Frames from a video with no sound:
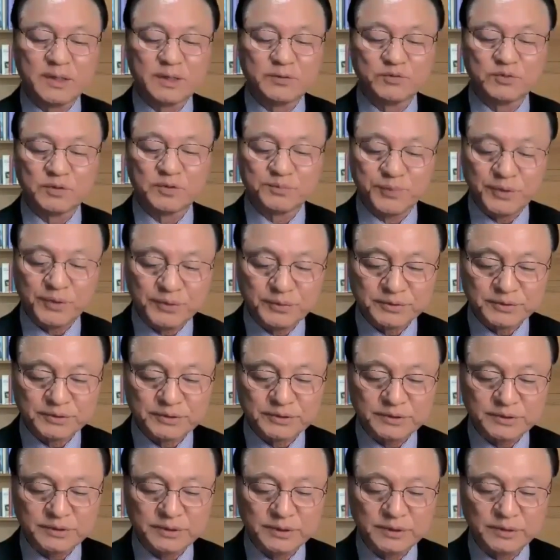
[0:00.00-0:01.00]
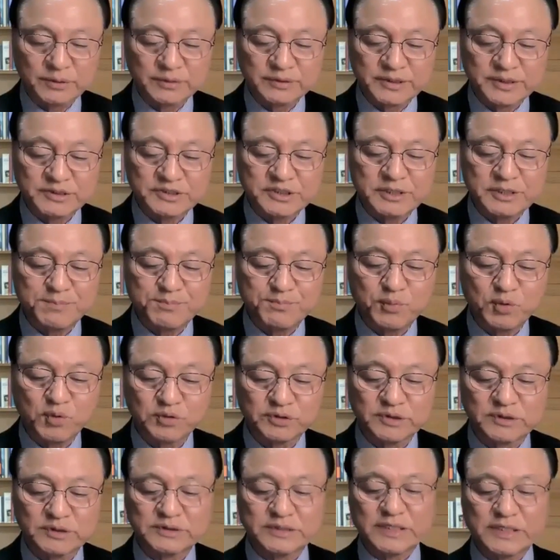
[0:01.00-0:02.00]
your views on this
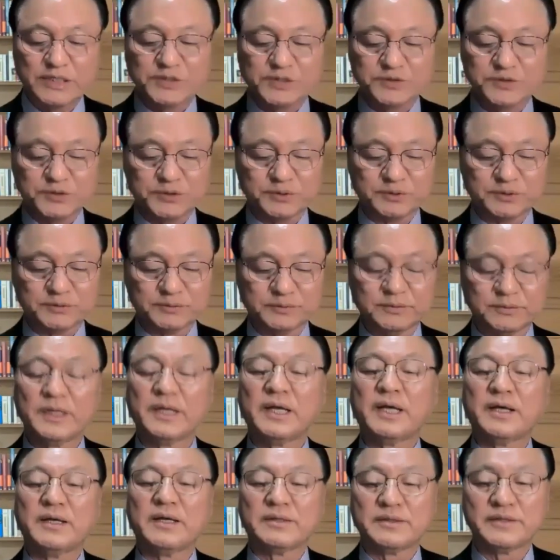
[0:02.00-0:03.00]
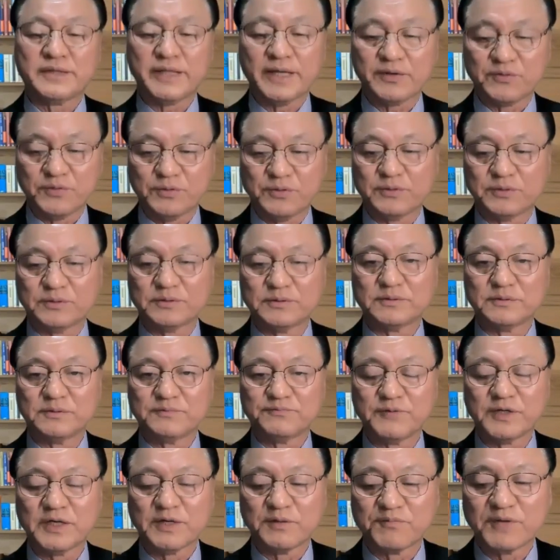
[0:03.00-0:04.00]
important issue. Thank
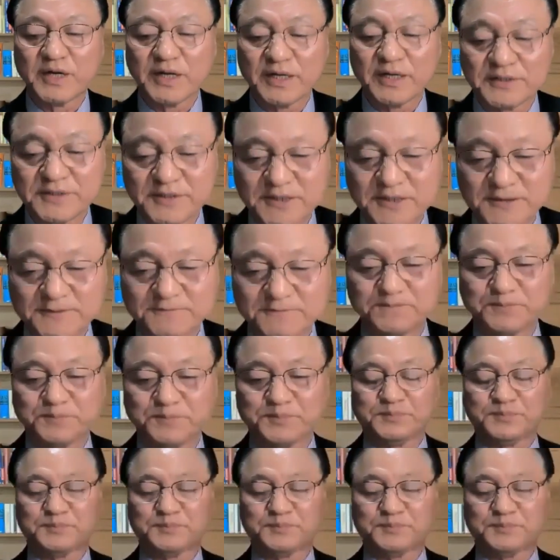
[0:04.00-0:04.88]
you very much.